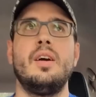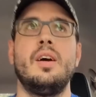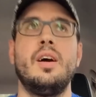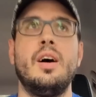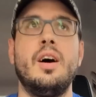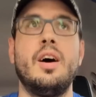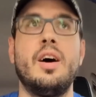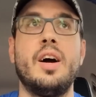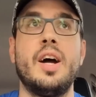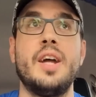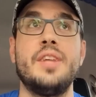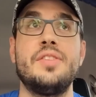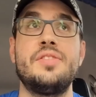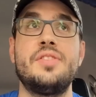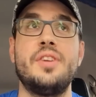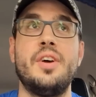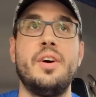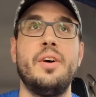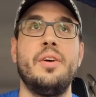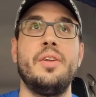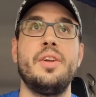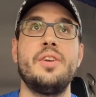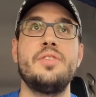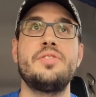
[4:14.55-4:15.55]
Alright,
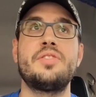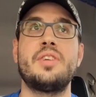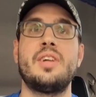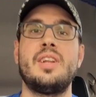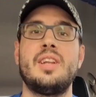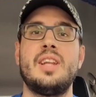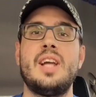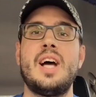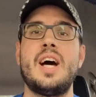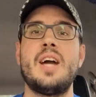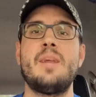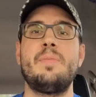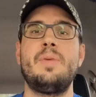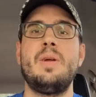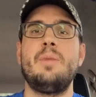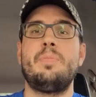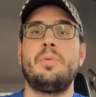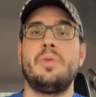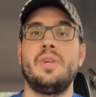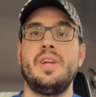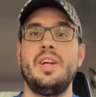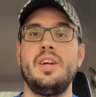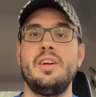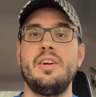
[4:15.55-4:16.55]
so there's a lot of
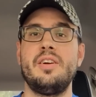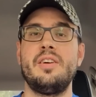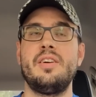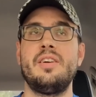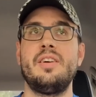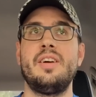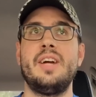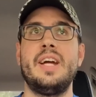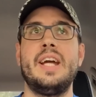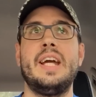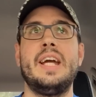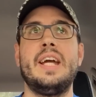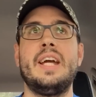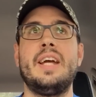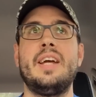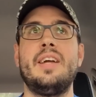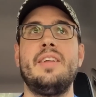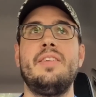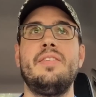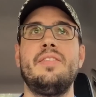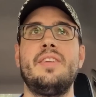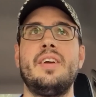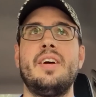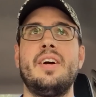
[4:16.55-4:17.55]
people here,
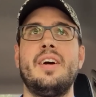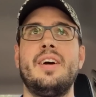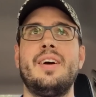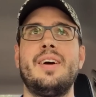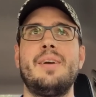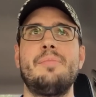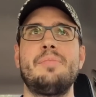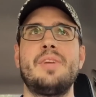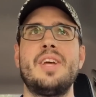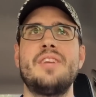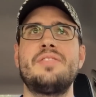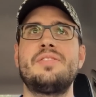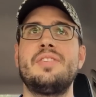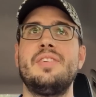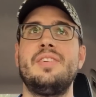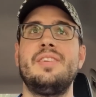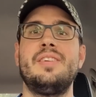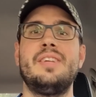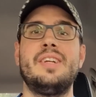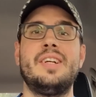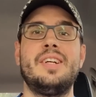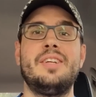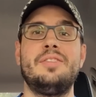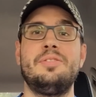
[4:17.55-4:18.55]
and I'm
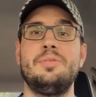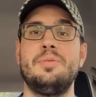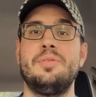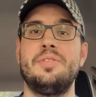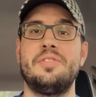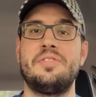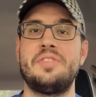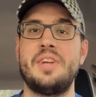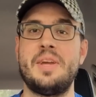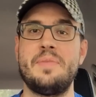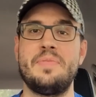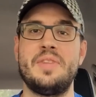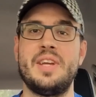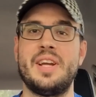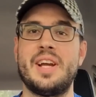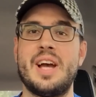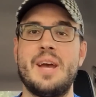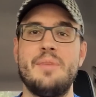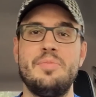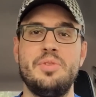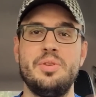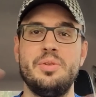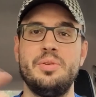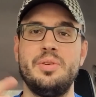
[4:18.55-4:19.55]
guessing doing the same thing
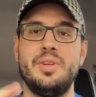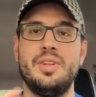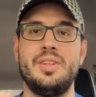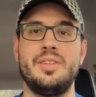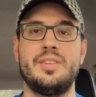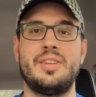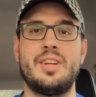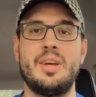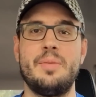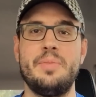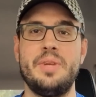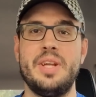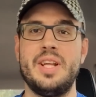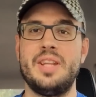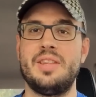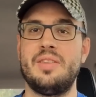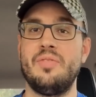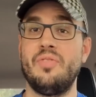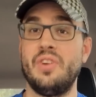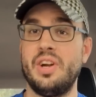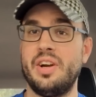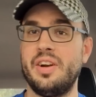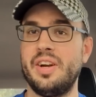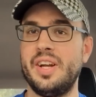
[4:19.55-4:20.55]
I'm doing, coming in at
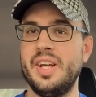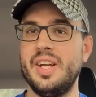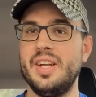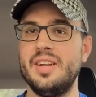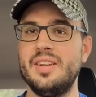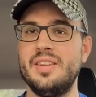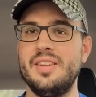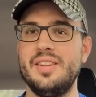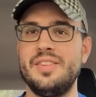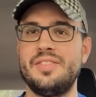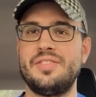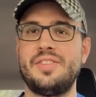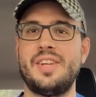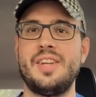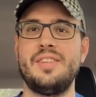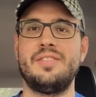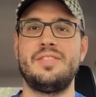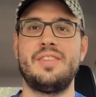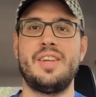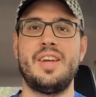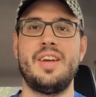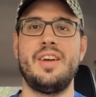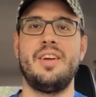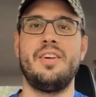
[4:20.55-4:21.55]
the very end of the
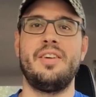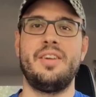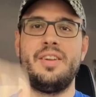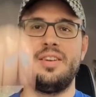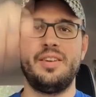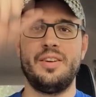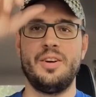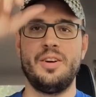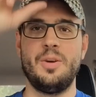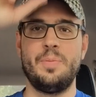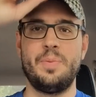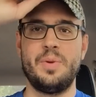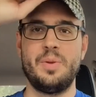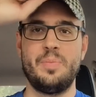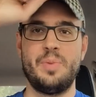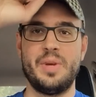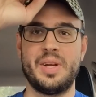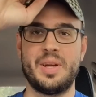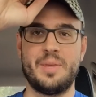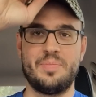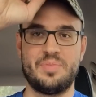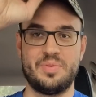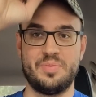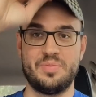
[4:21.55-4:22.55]
estate sale and hoping to
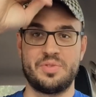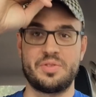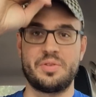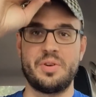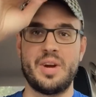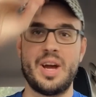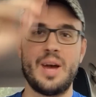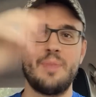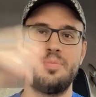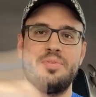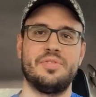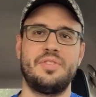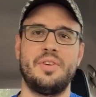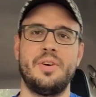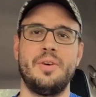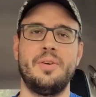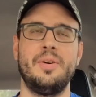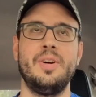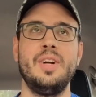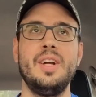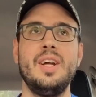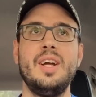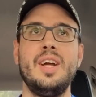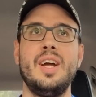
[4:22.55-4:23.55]
pick up some scraps.
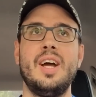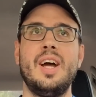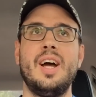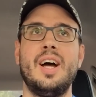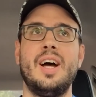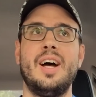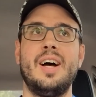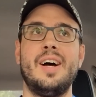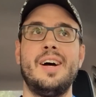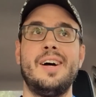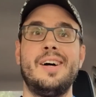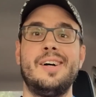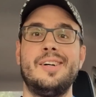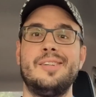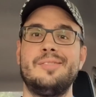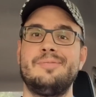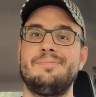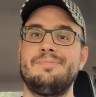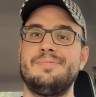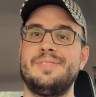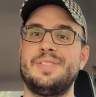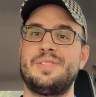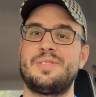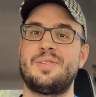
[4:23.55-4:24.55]
So
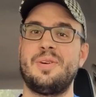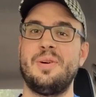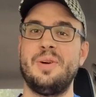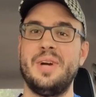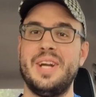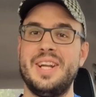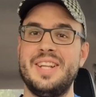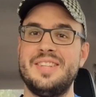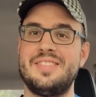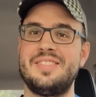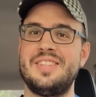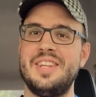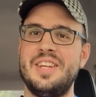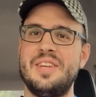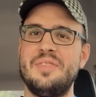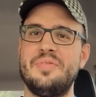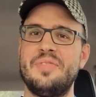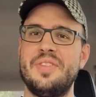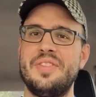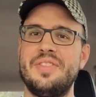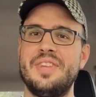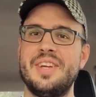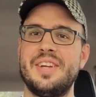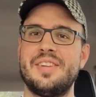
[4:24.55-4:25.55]
let's go ahead and see if
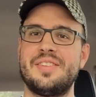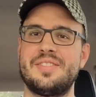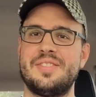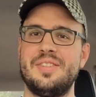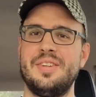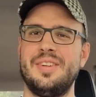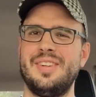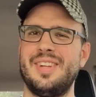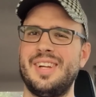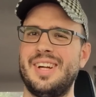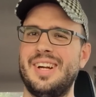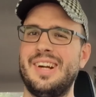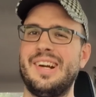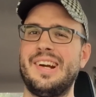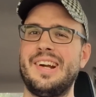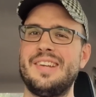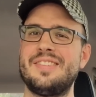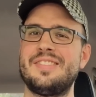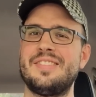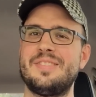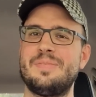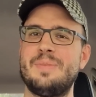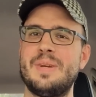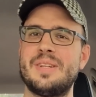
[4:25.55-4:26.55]
the thing's still there. I
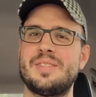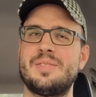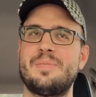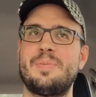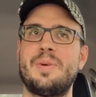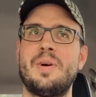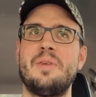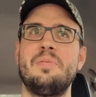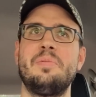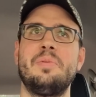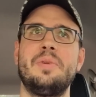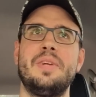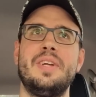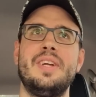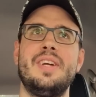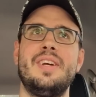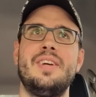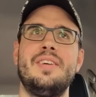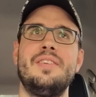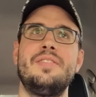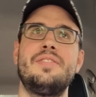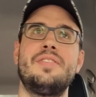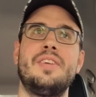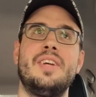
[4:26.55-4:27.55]
suspect it probably
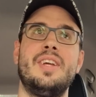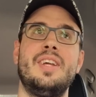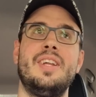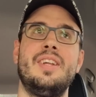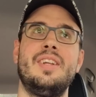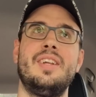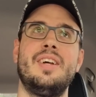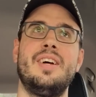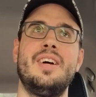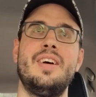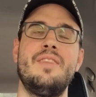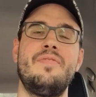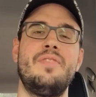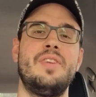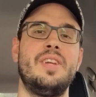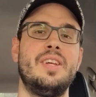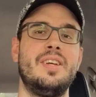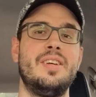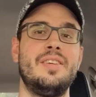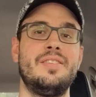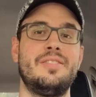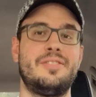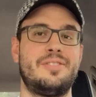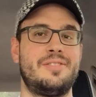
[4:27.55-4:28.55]
is, and if it
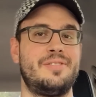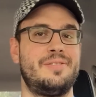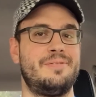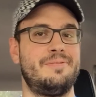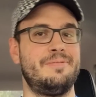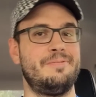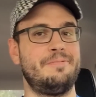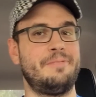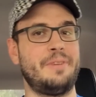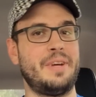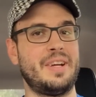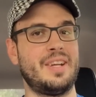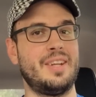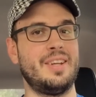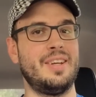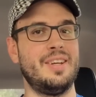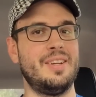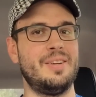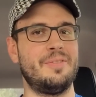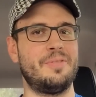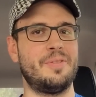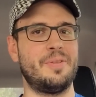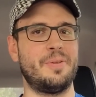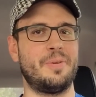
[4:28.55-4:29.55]
is, if I can
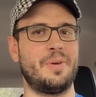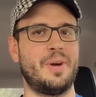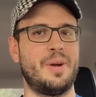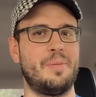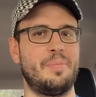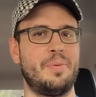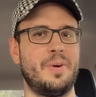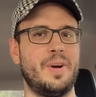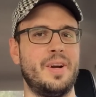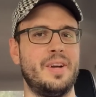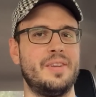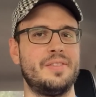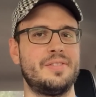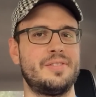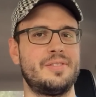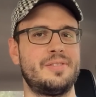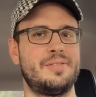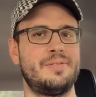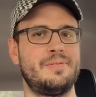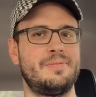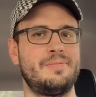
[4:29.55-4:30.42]
get it for the right price.